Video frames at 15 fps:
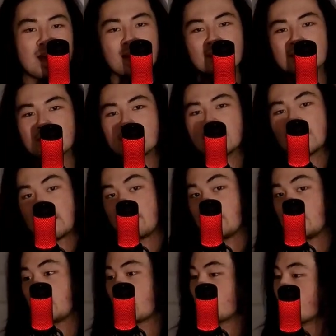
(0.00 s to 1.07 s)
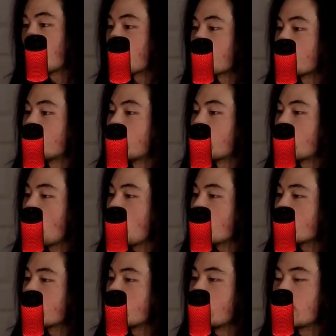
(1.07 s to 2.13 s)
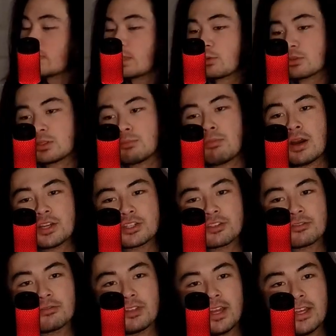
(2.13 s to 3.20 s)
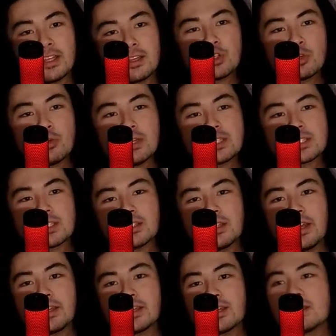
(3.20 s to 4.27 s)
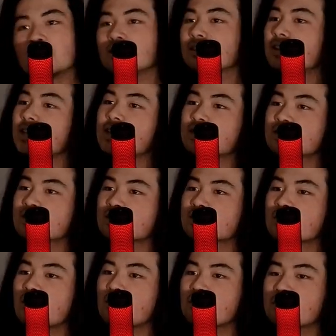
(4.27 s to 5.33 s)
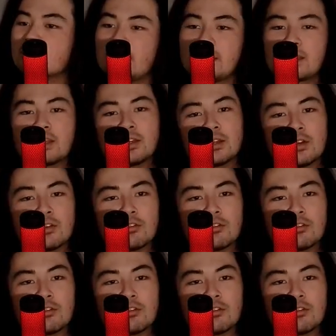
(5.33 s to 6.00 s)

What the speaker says: And if you don't know from before, there was a bunch of like tweets and like leaks and stuff and like